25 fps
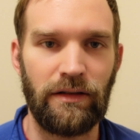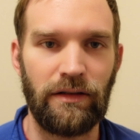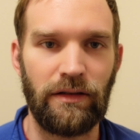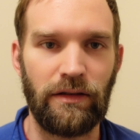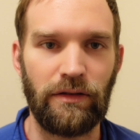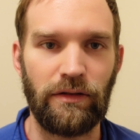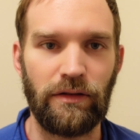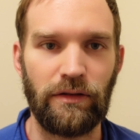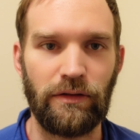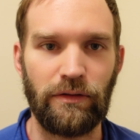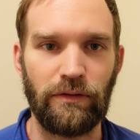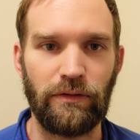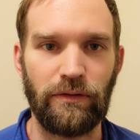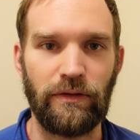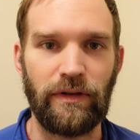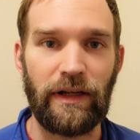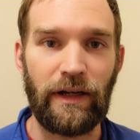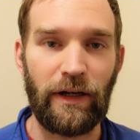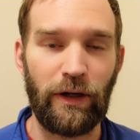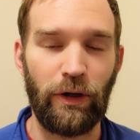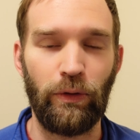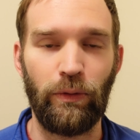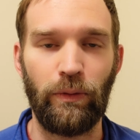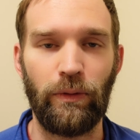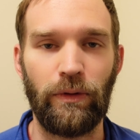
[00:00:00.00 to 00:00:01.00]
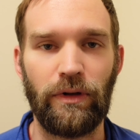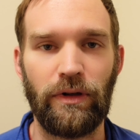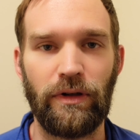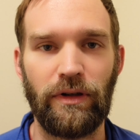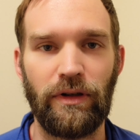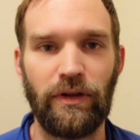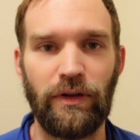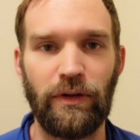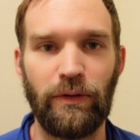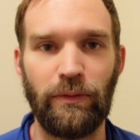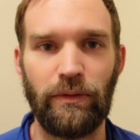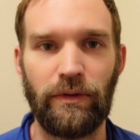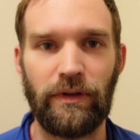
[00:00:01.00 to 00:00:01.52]
a little narrower,
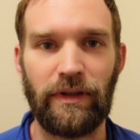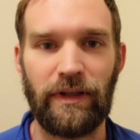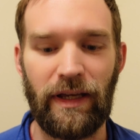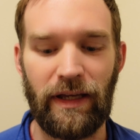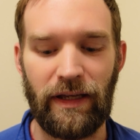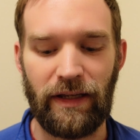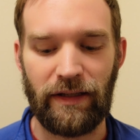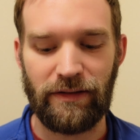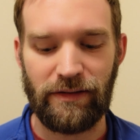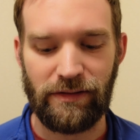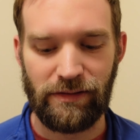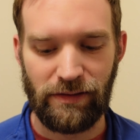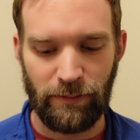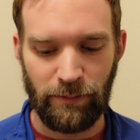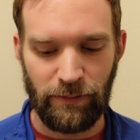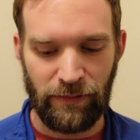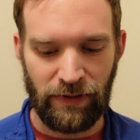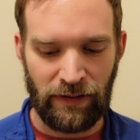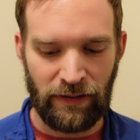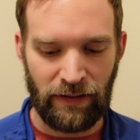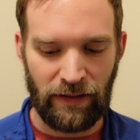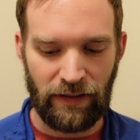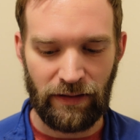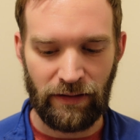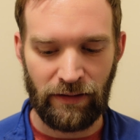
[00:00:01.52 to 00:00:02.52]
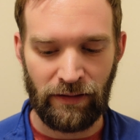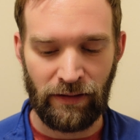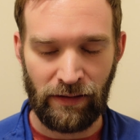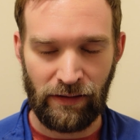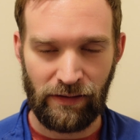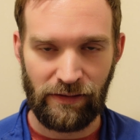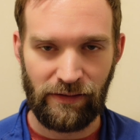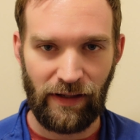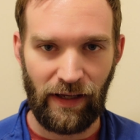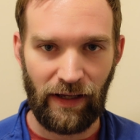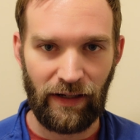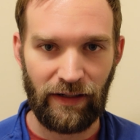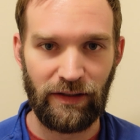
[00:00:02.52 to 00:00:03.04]
you would gain something in the
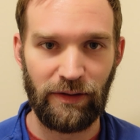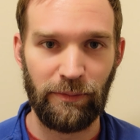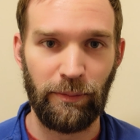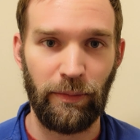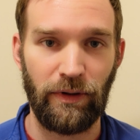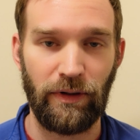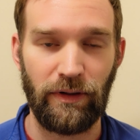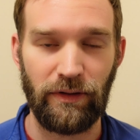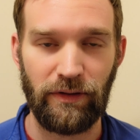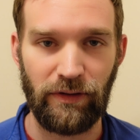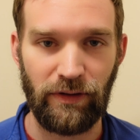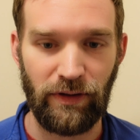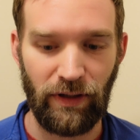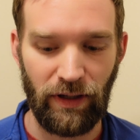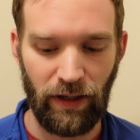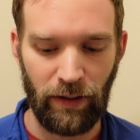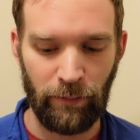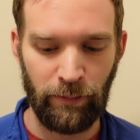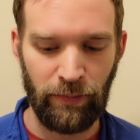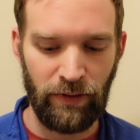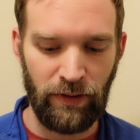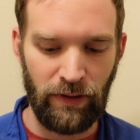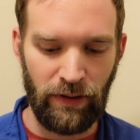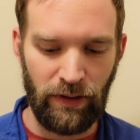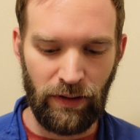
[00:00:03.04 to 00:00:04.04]
status bar at the top,